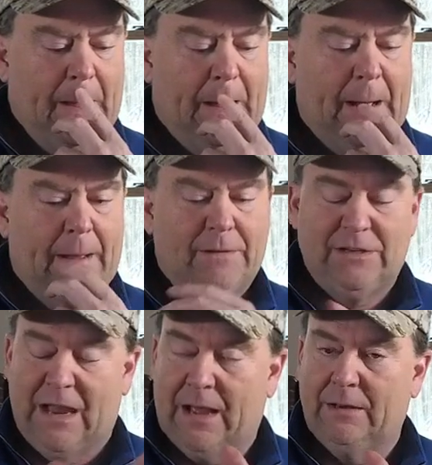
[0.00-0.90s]
uh,
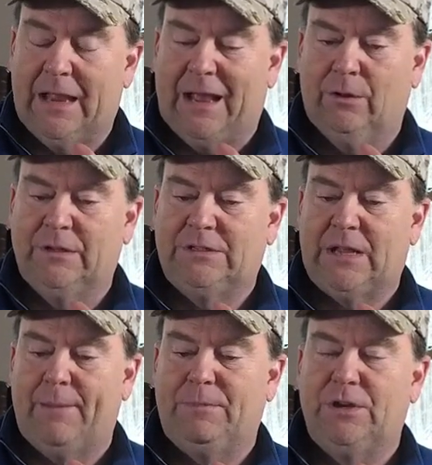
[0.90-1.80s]
not not only
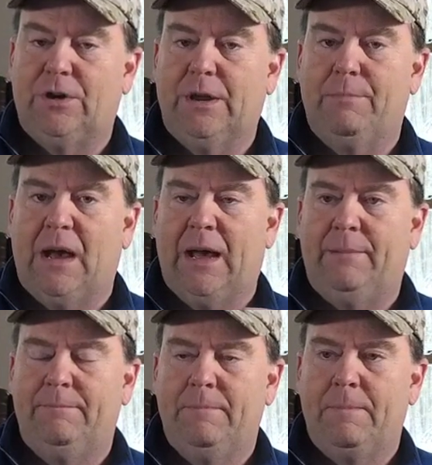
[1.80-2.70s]
stopped the dirty
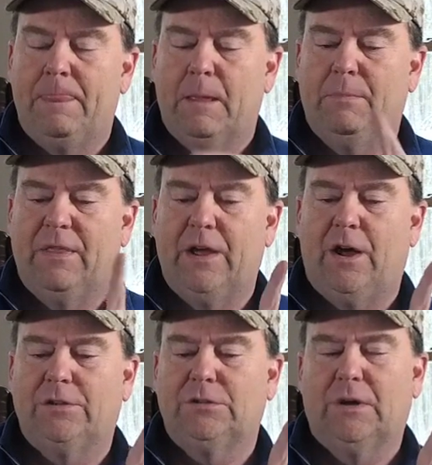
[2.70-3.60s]
bomb, but they
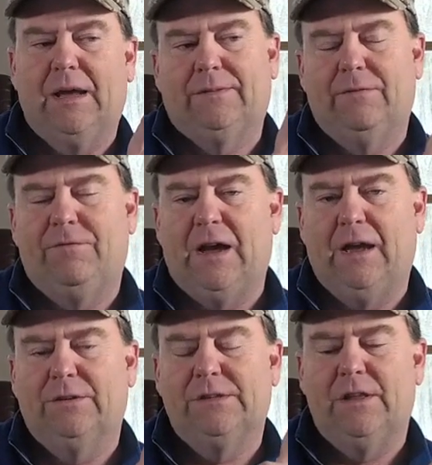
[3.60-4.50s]
also got the
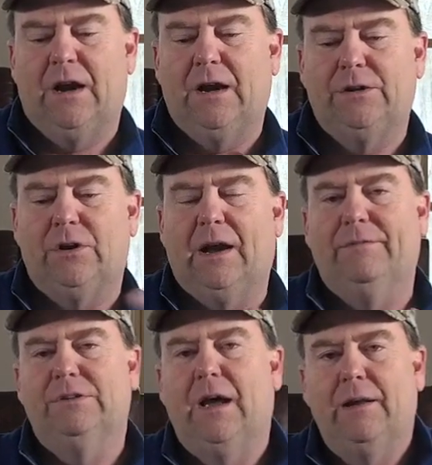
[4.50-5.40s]
files and the hard
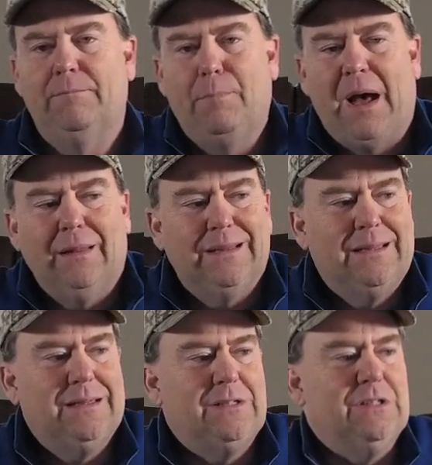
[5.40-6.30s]
drives on
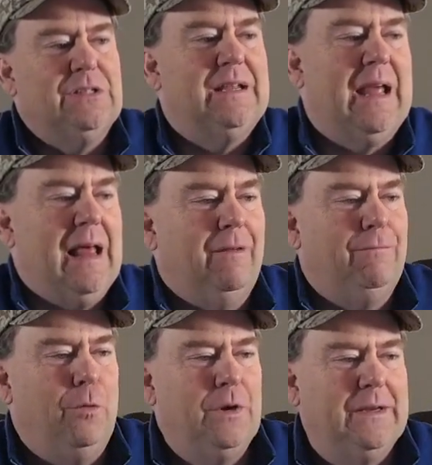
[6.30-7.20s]
politicians in
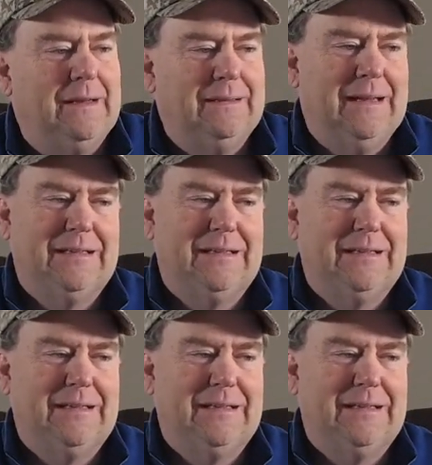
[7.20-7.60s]
California.